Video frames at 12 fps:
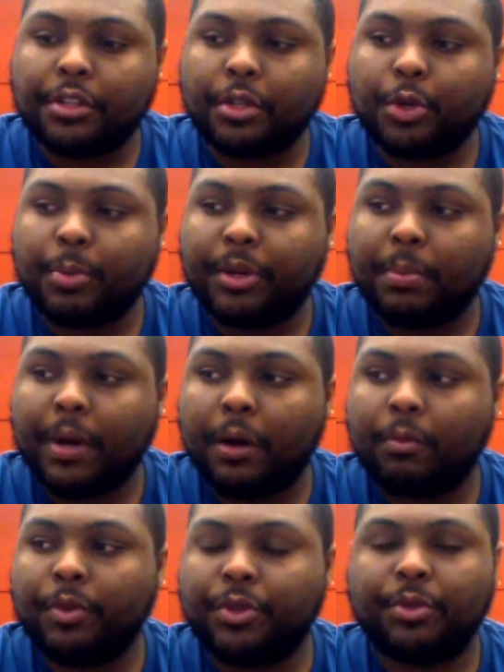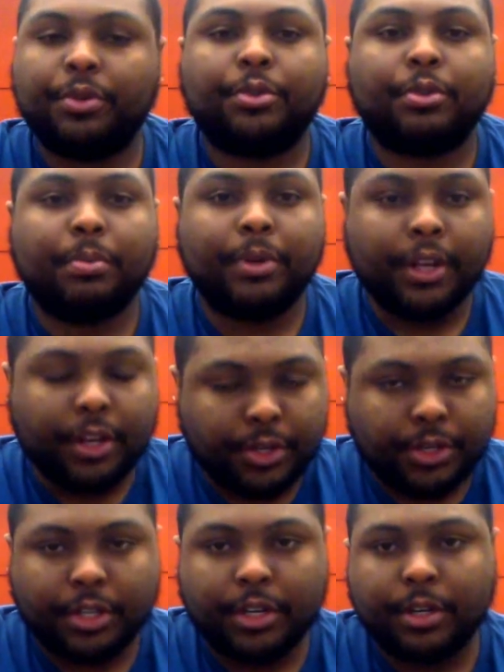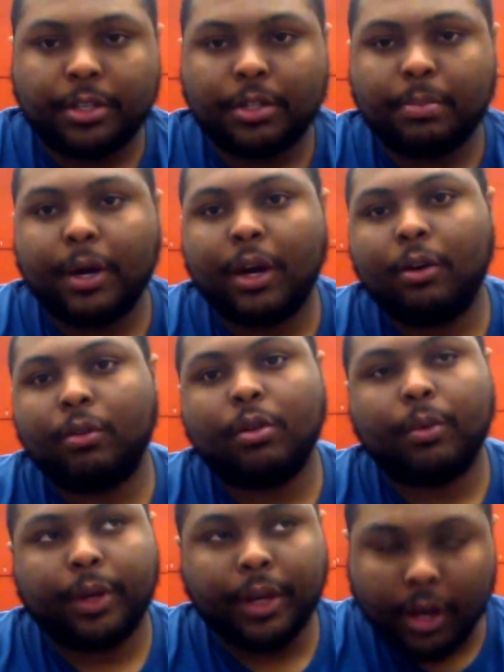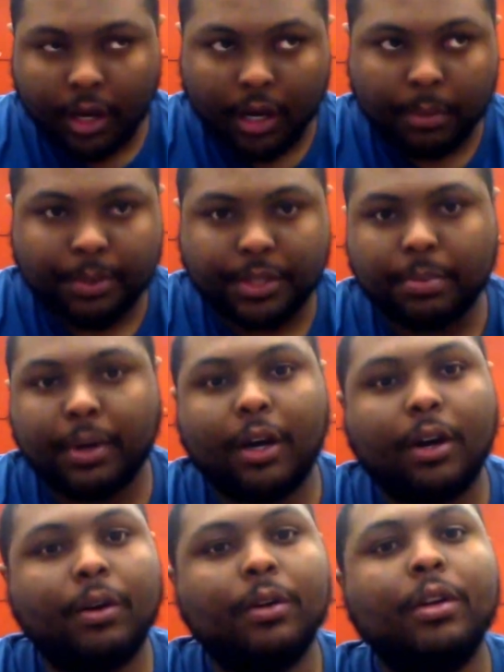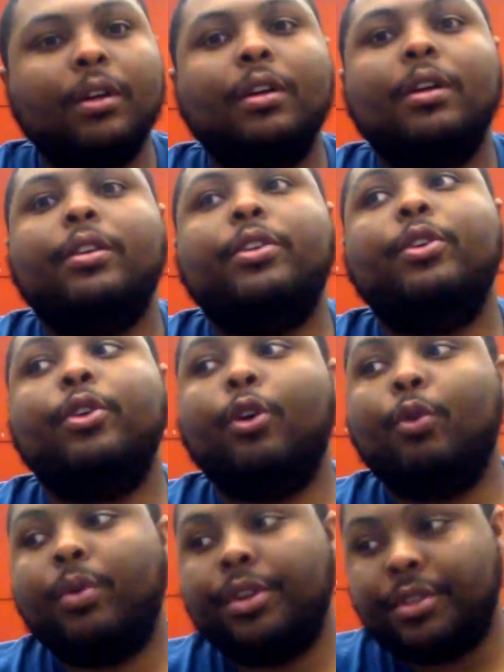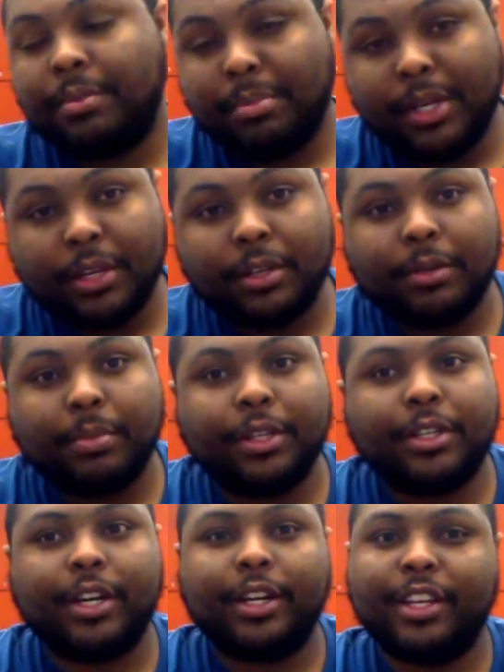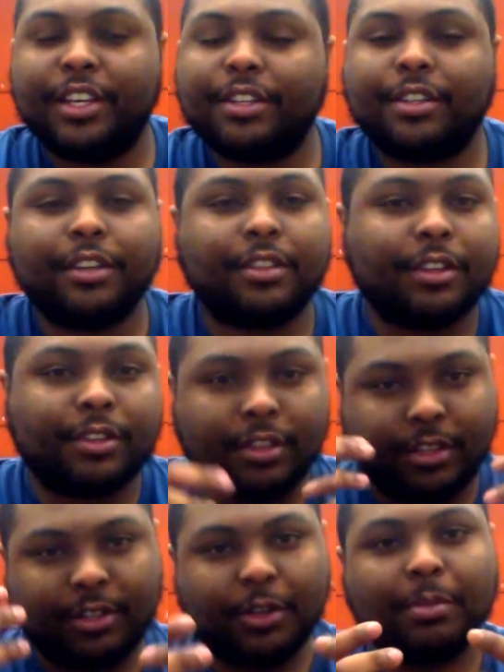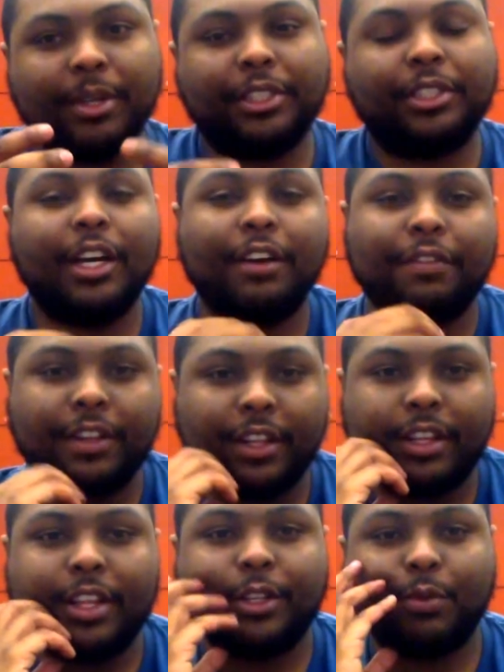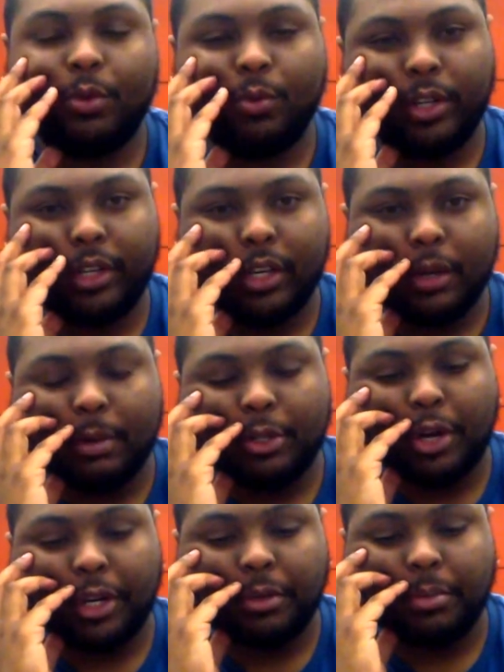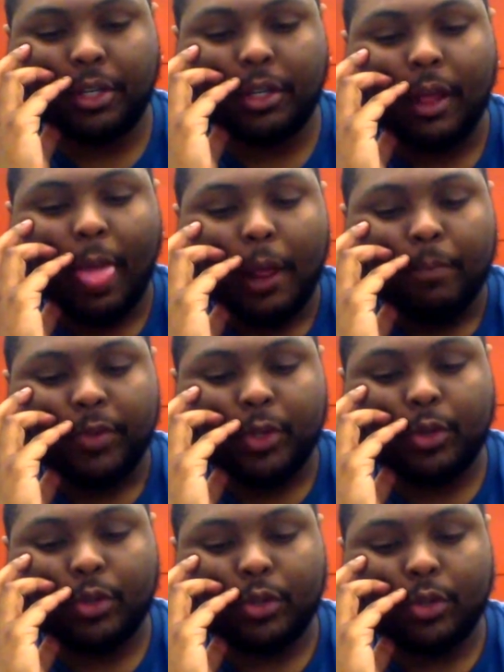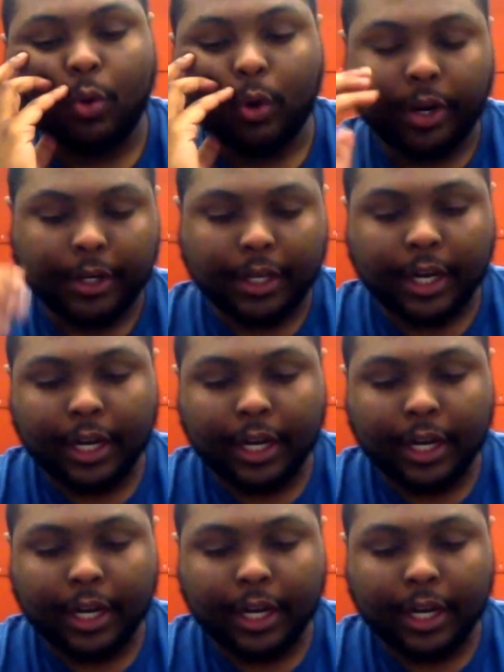a little bit about regional discrimination. It's about growing up. It's about what does it mean to be Chinese. It's so much stuff, and that's what really attracted me to the story.